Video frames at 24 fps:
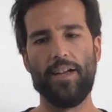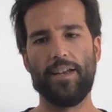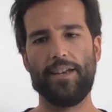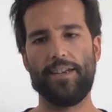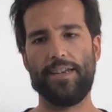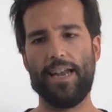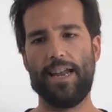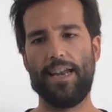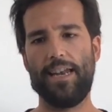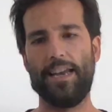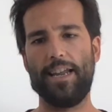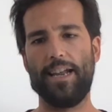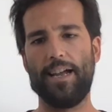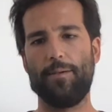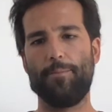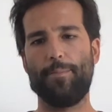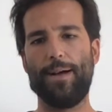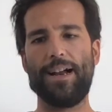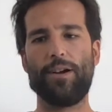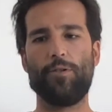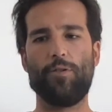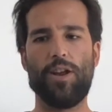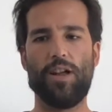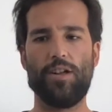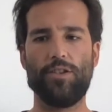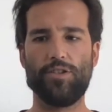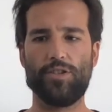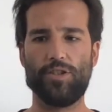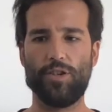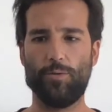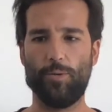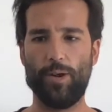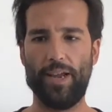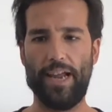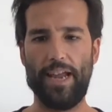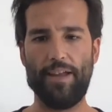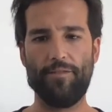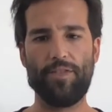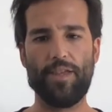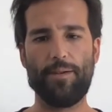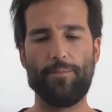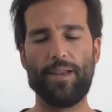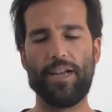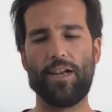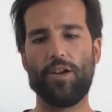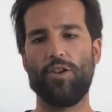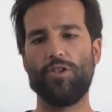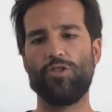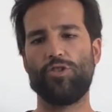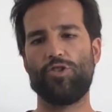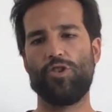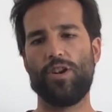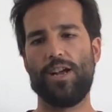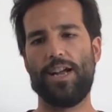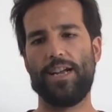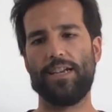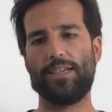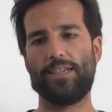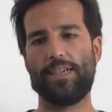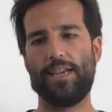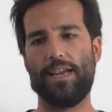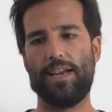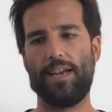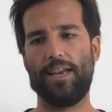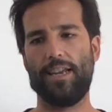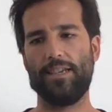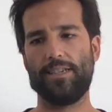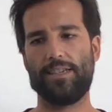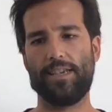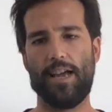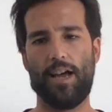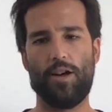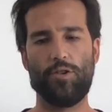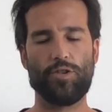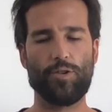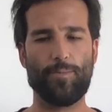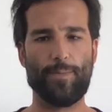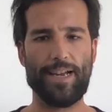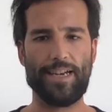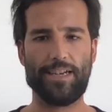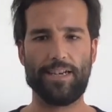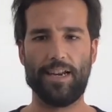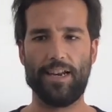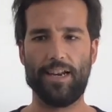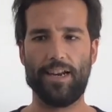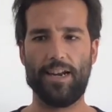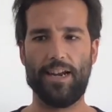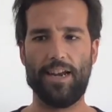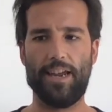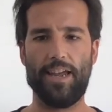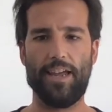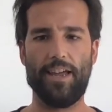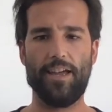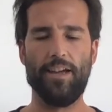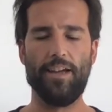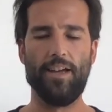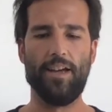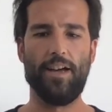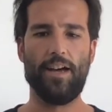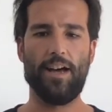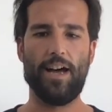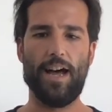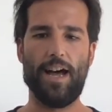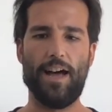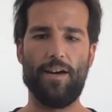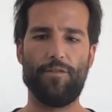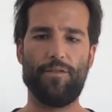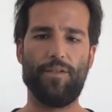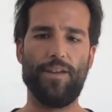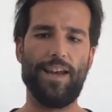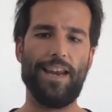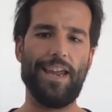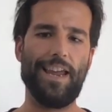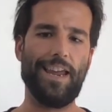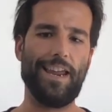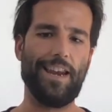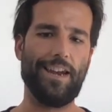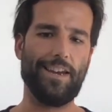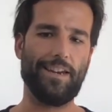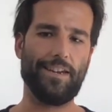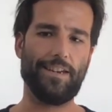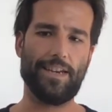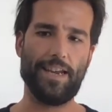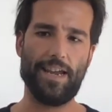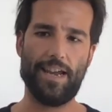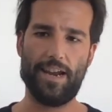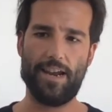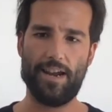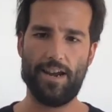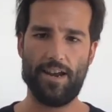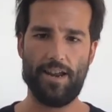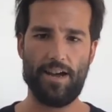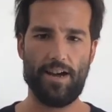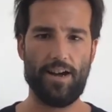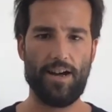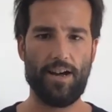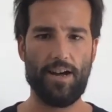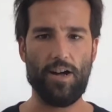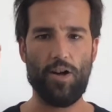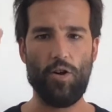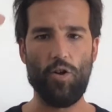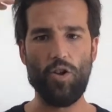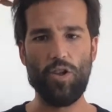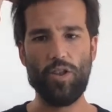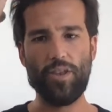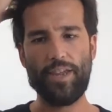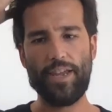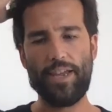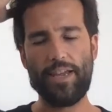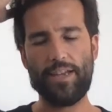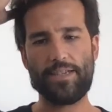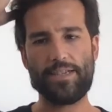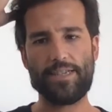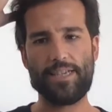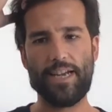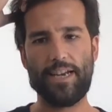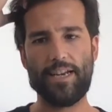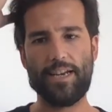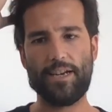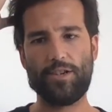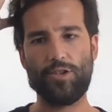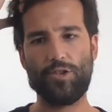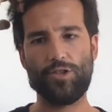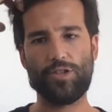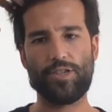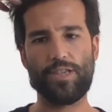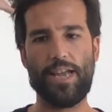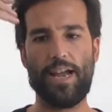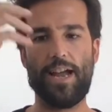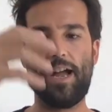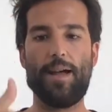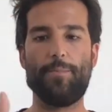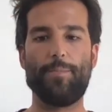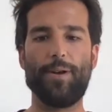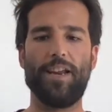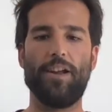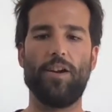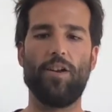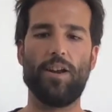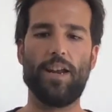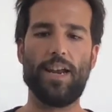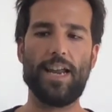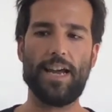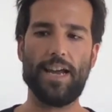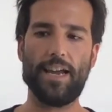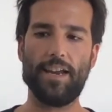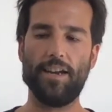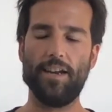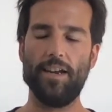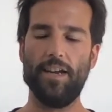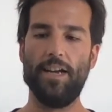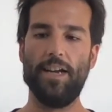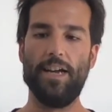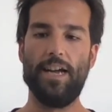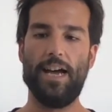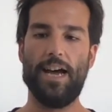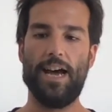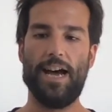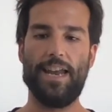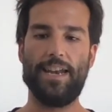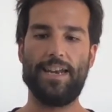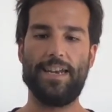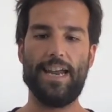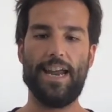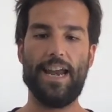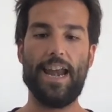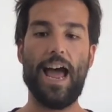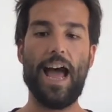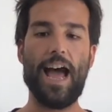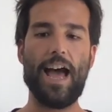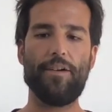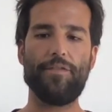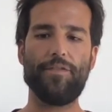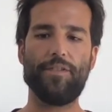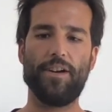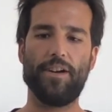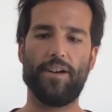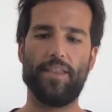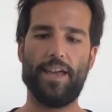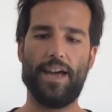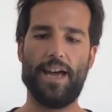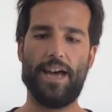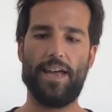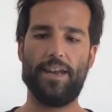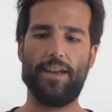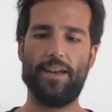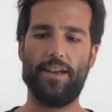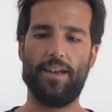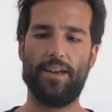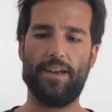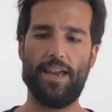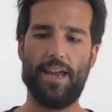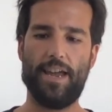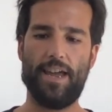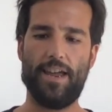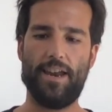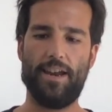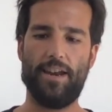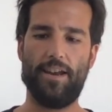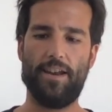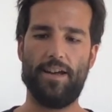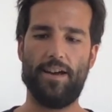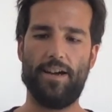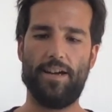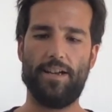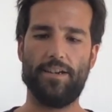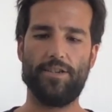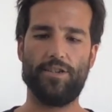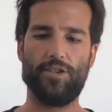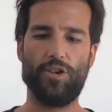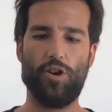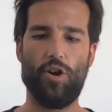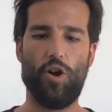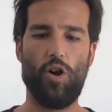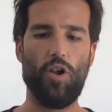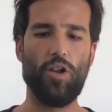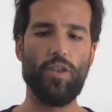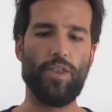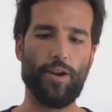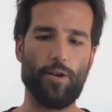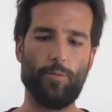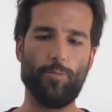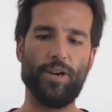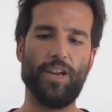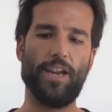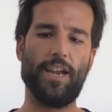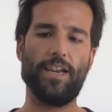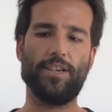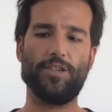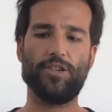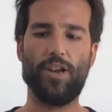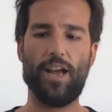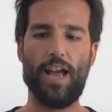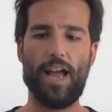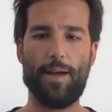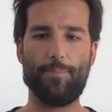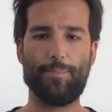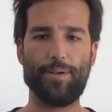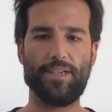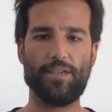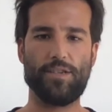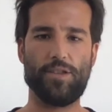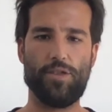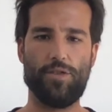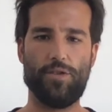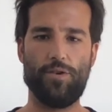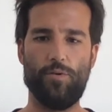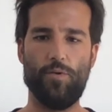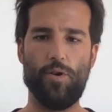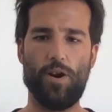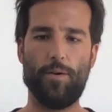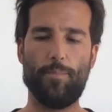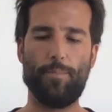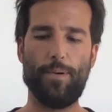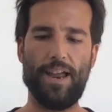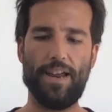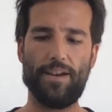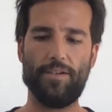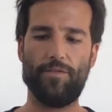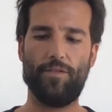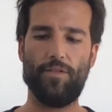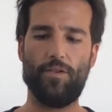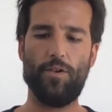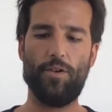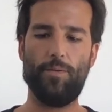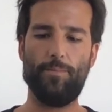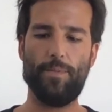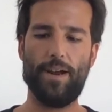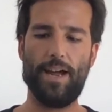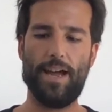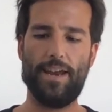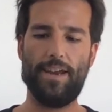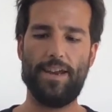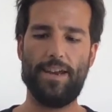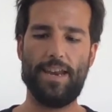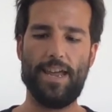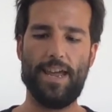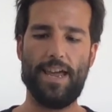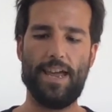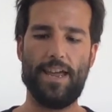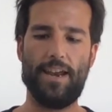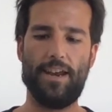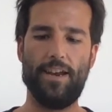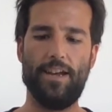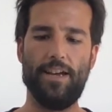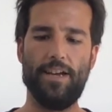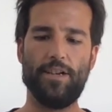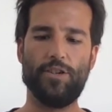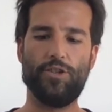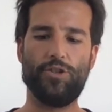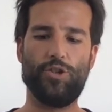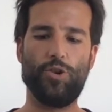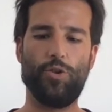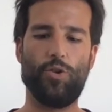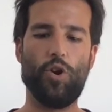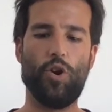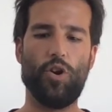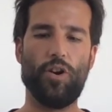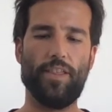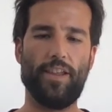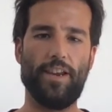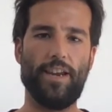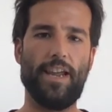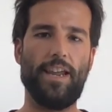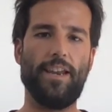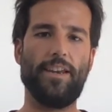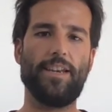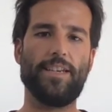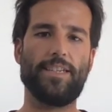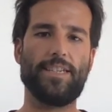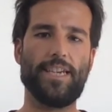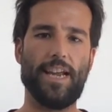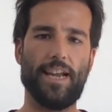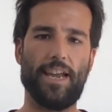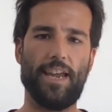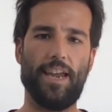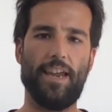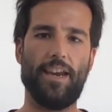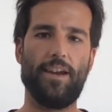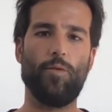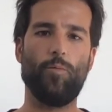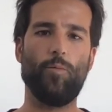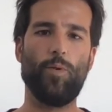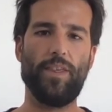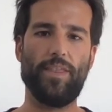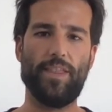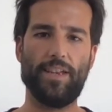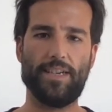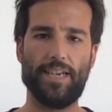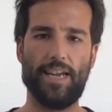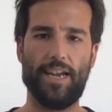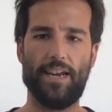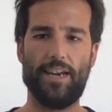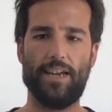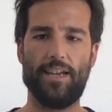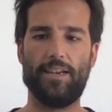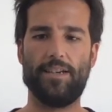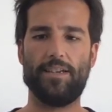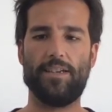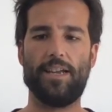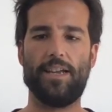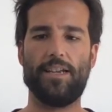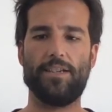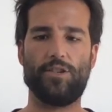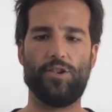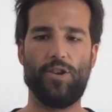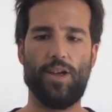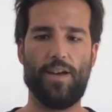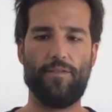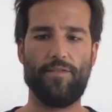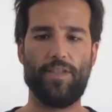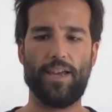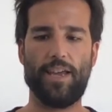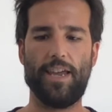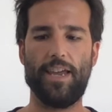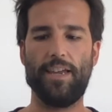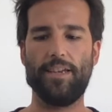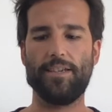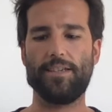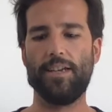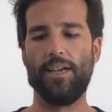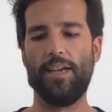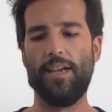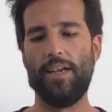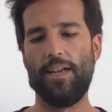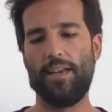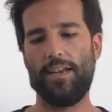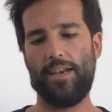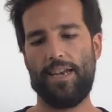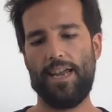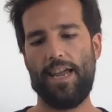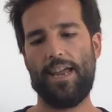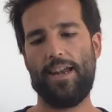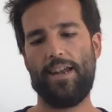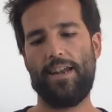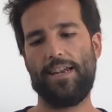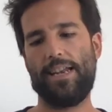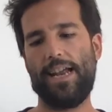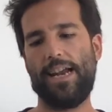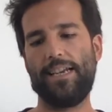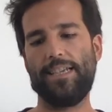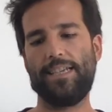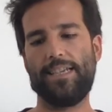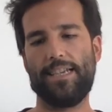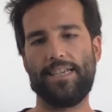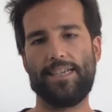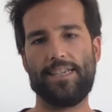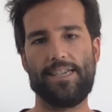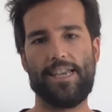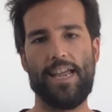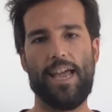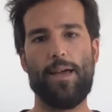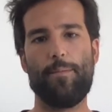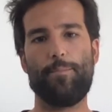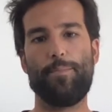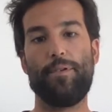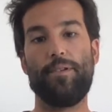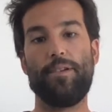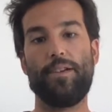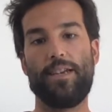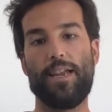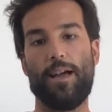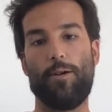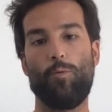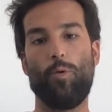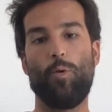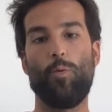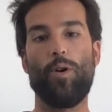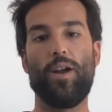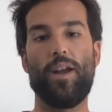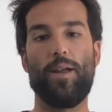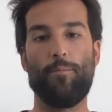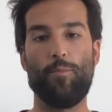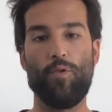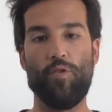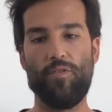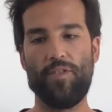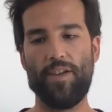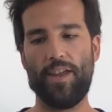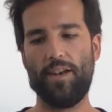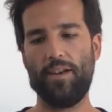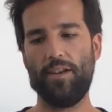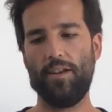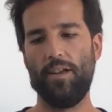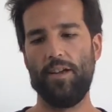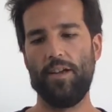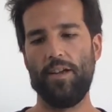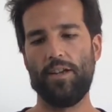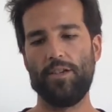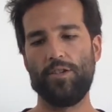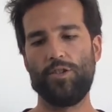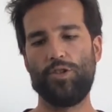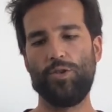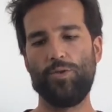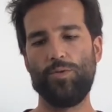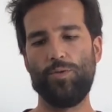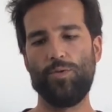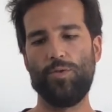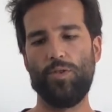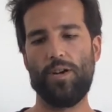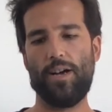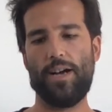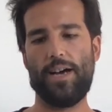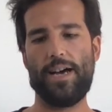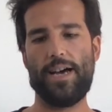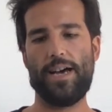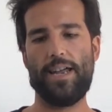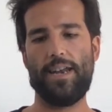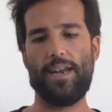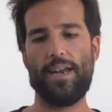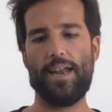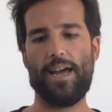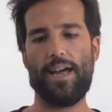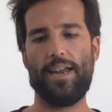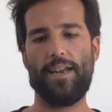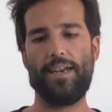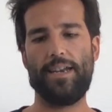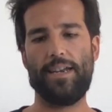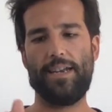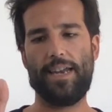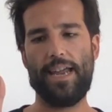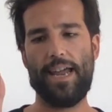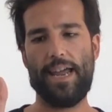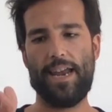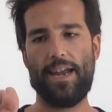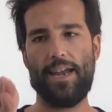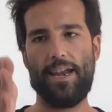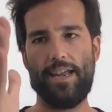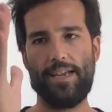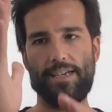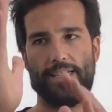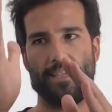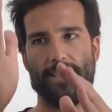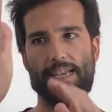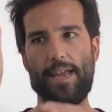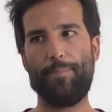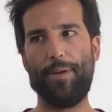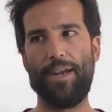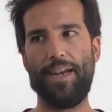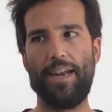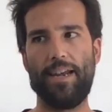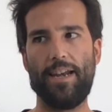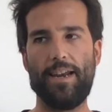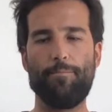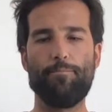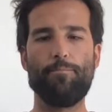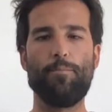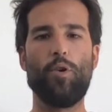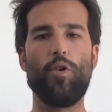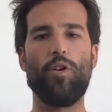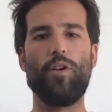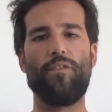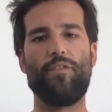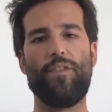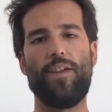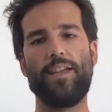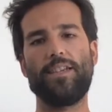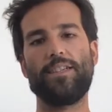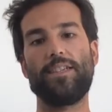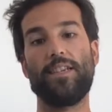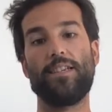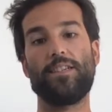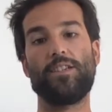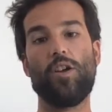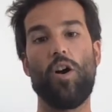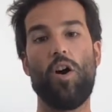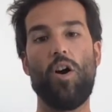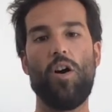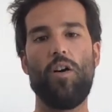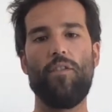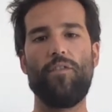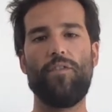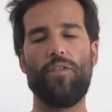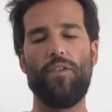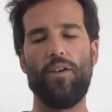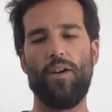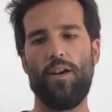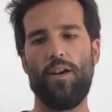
that legal background. So we give them the contracts, and it's automatically fill in, then all the signatures that are happening online. And then after that, then all the communication happens through our platform, and then you coordinate the check-in with the tenant as you have the keys. Then that is a step that we want to move in to, and then stepping in more phases of